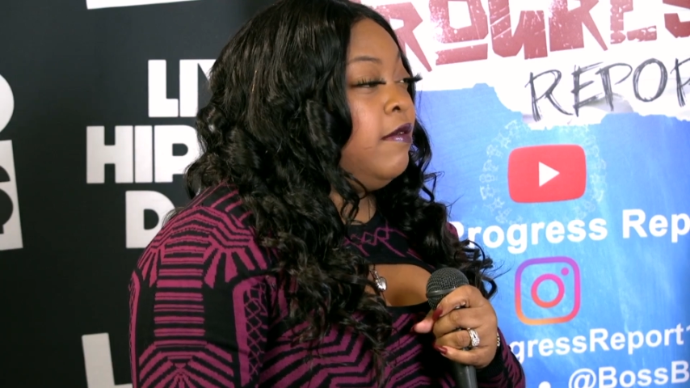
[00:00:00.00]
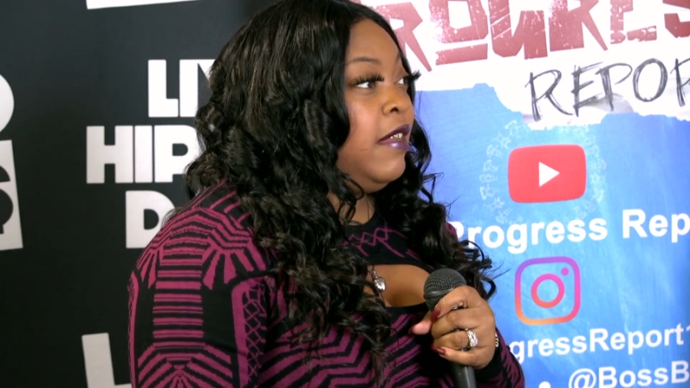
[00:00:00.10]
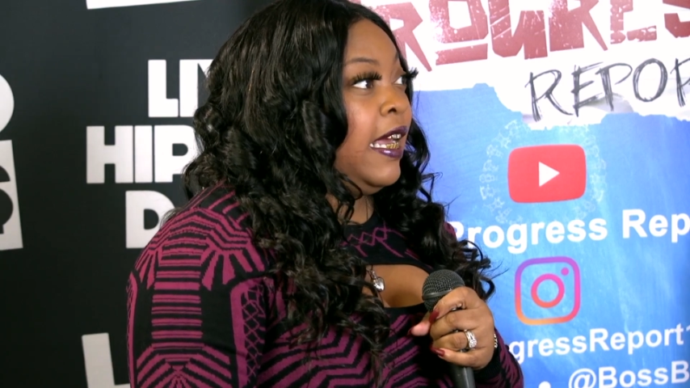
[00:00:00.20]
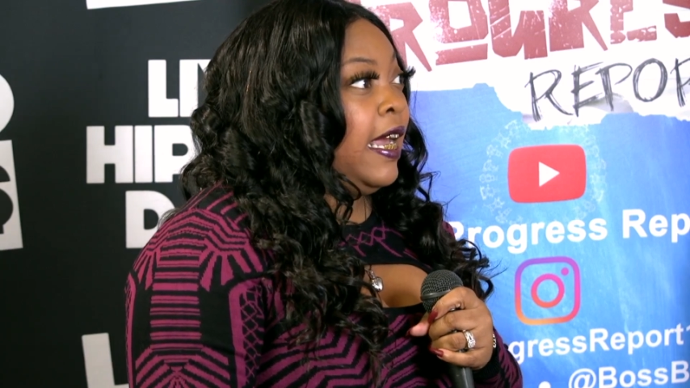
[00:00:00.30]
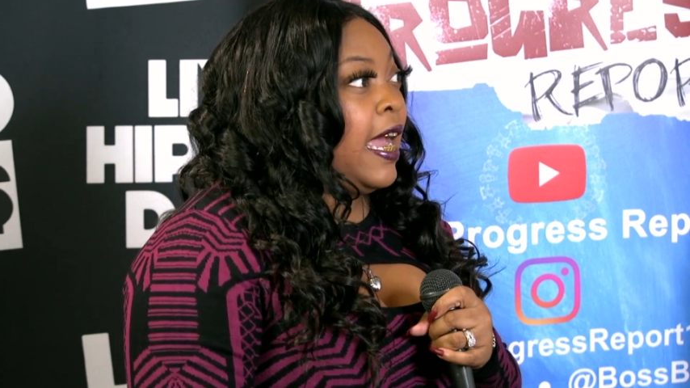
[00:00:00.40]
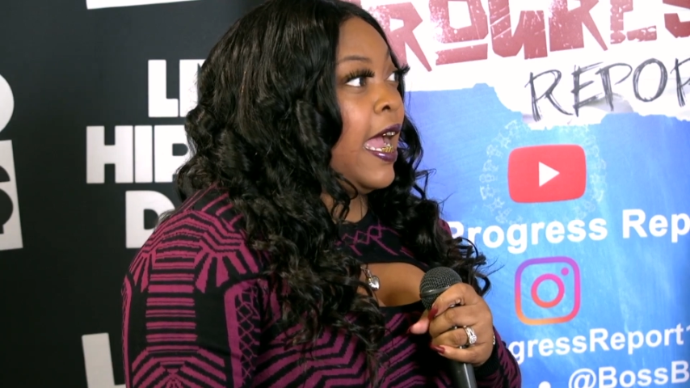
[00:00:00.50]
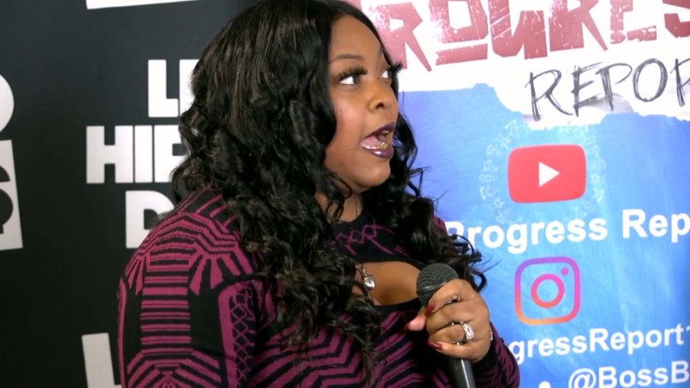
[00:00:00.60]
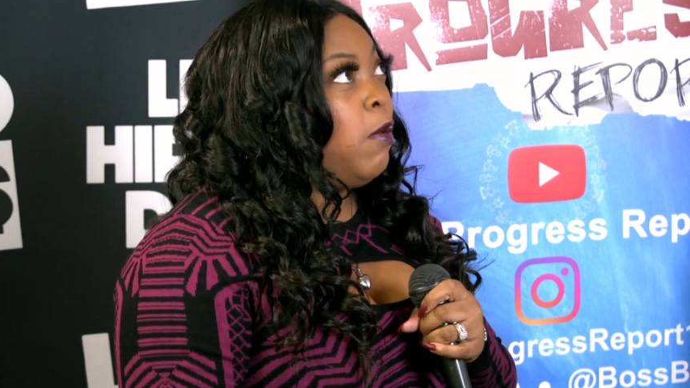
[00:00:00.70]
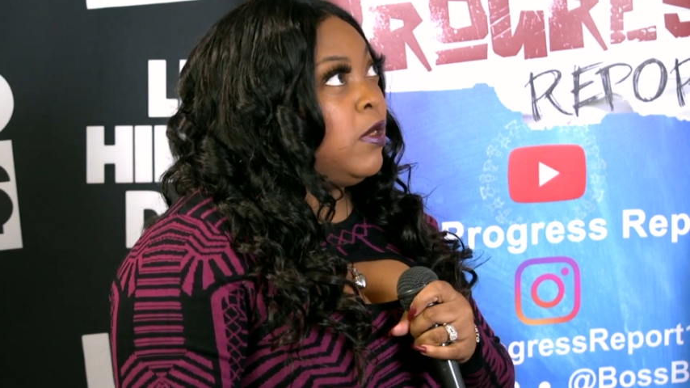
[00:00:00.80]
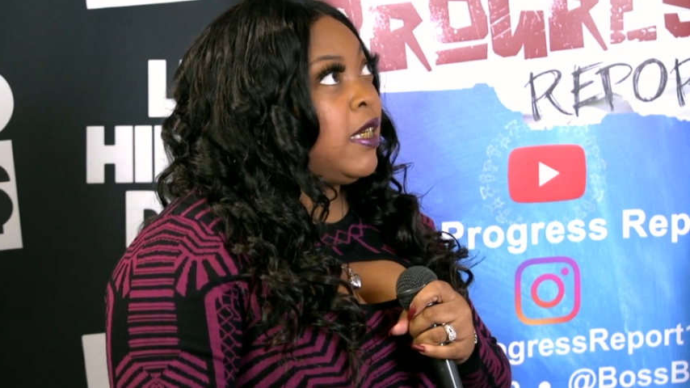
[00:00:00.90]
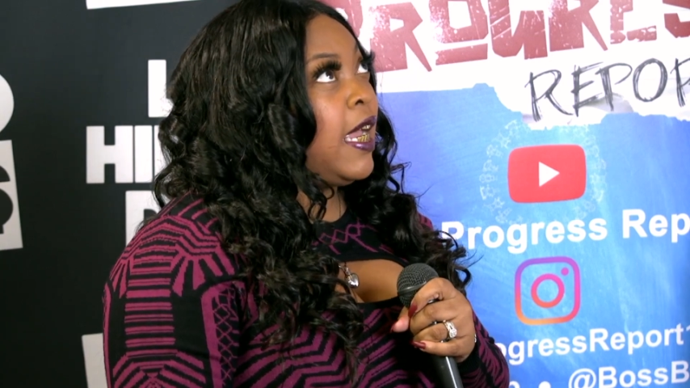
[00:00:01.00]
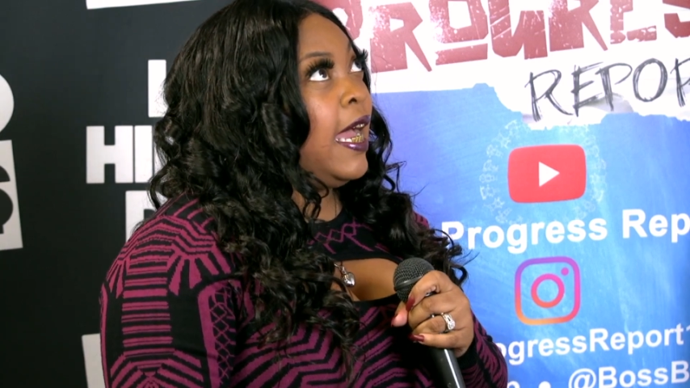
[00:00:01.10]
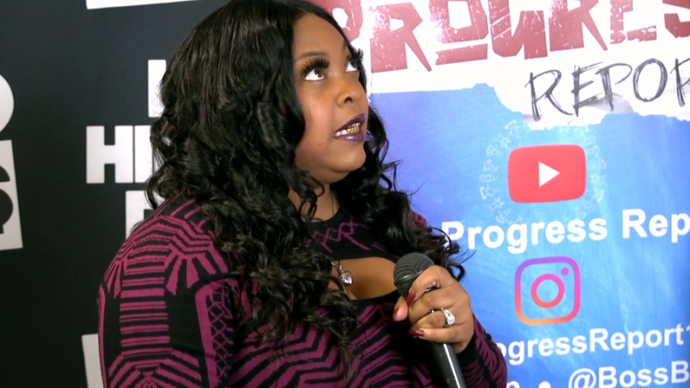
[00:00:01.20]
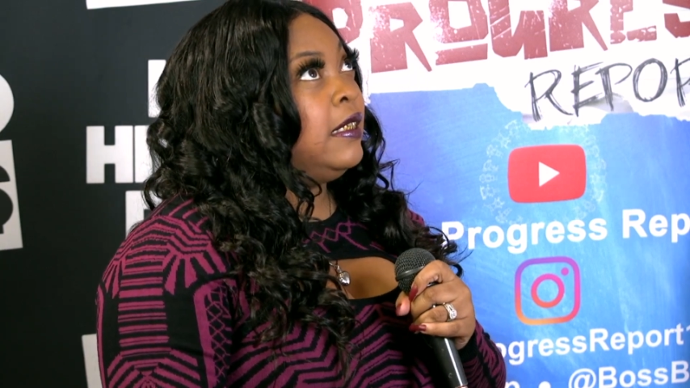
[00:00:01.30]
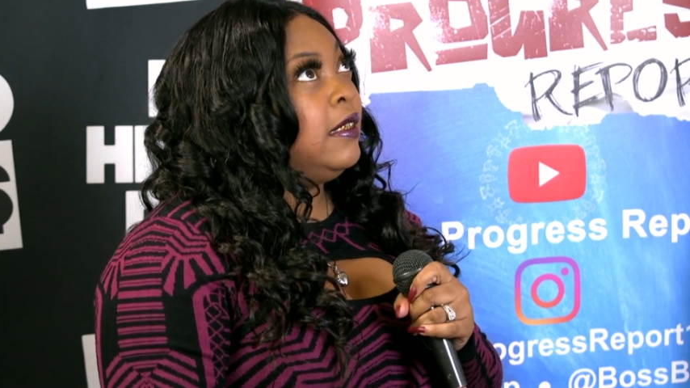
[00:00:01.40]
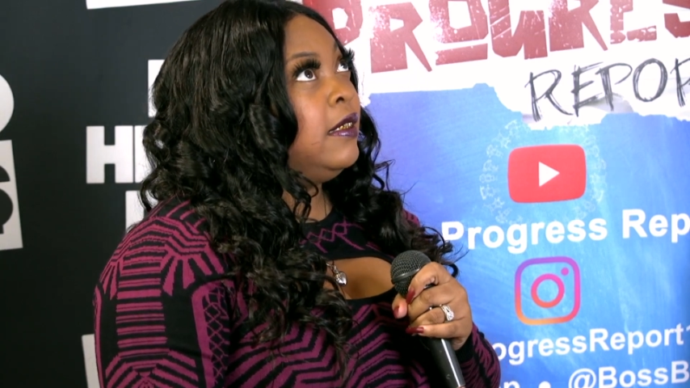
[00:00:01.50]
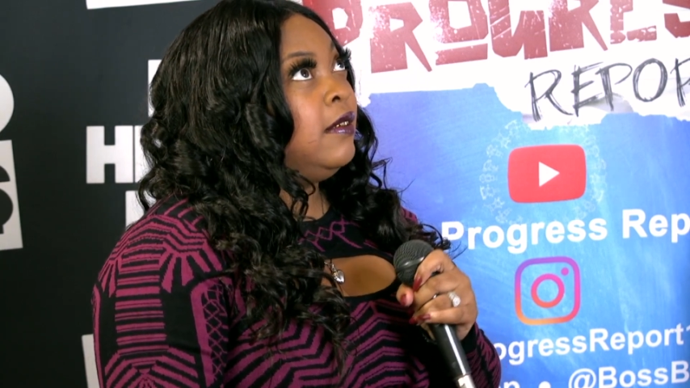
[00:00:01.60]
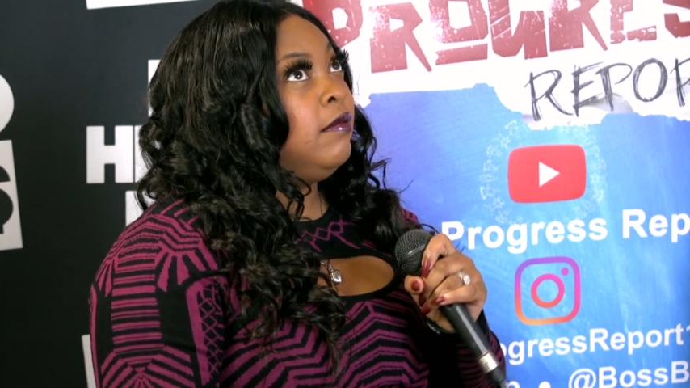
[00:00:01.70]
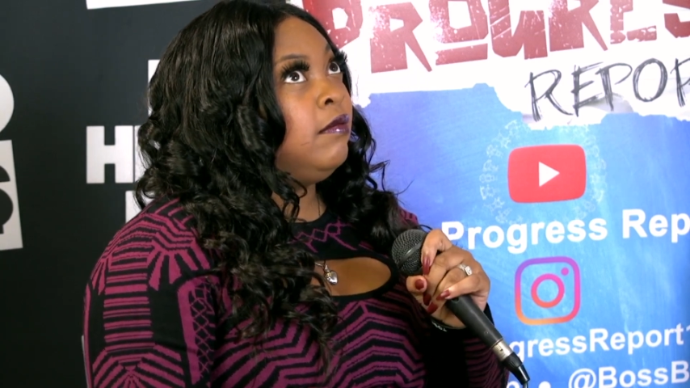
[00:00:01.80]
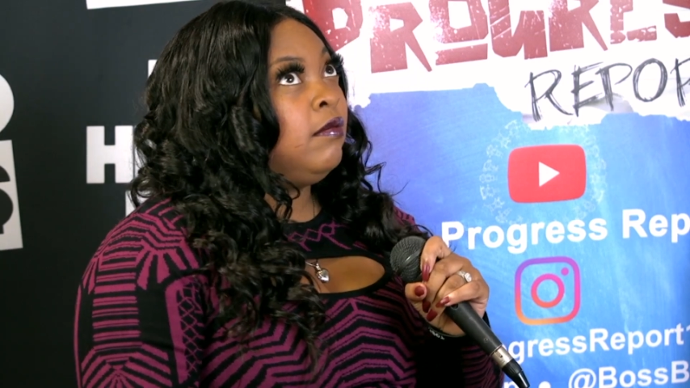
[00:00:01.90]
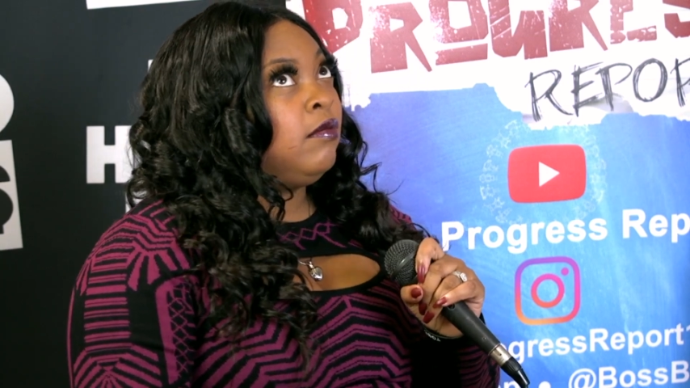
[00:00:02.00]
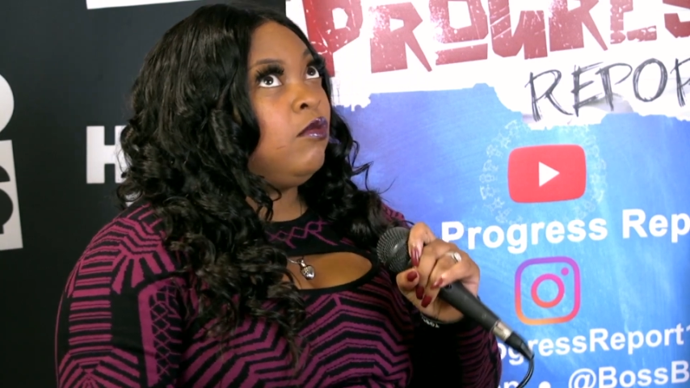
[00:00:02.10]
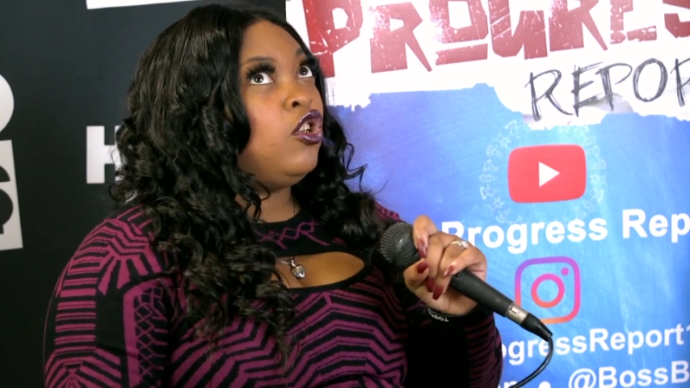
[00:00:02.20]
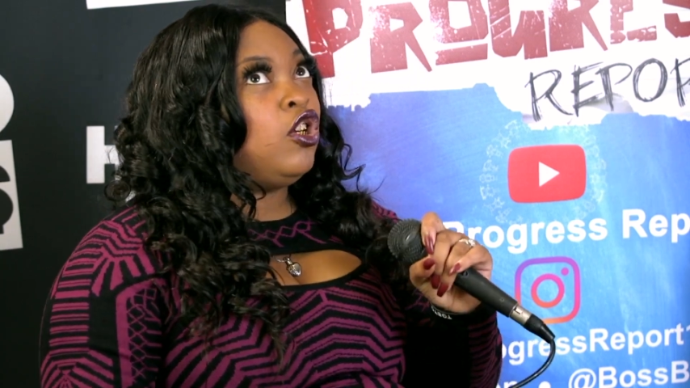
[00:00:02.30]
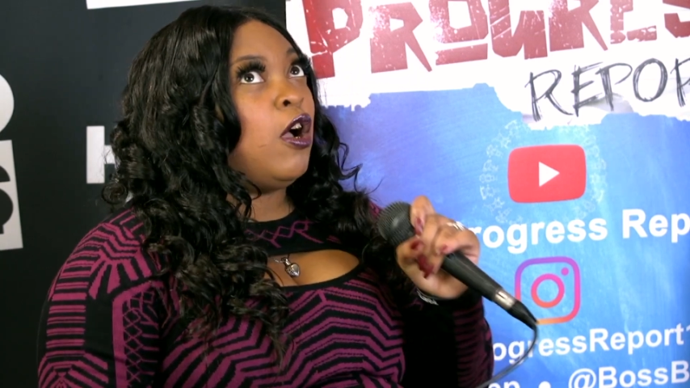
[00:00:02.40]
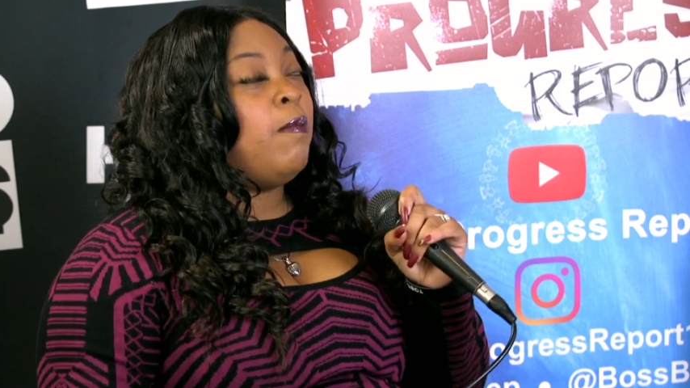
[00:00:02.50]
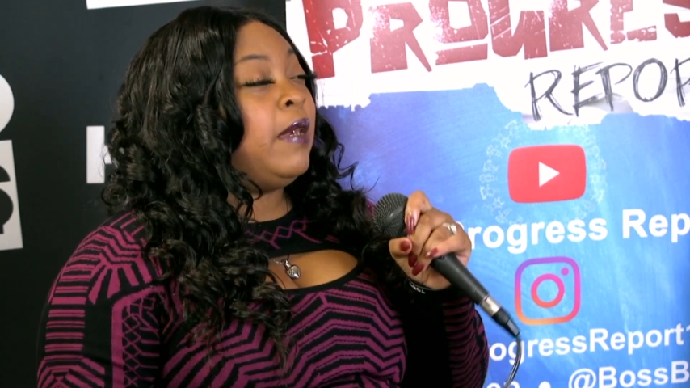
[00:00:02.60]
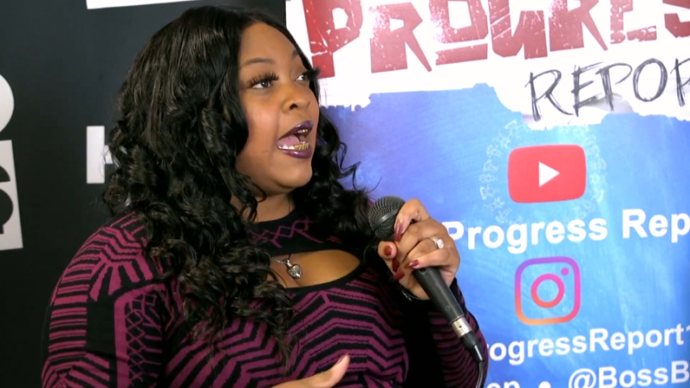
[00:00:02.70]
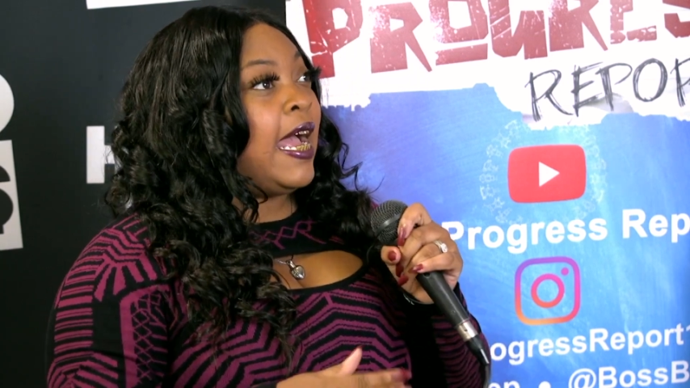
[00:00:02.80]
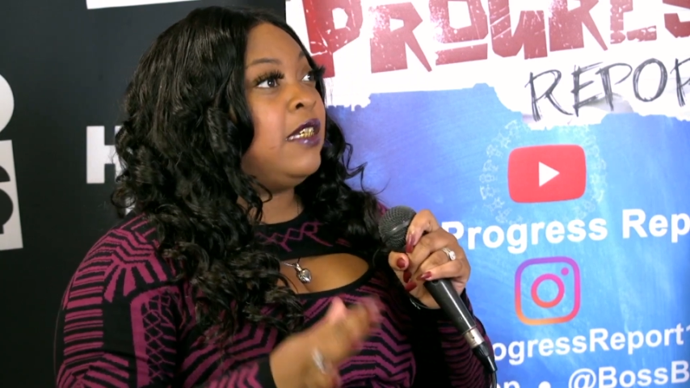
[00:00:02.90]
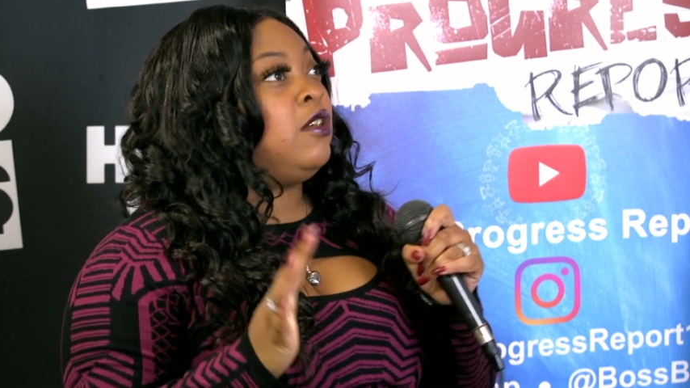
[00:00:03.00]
That I was kind of, blind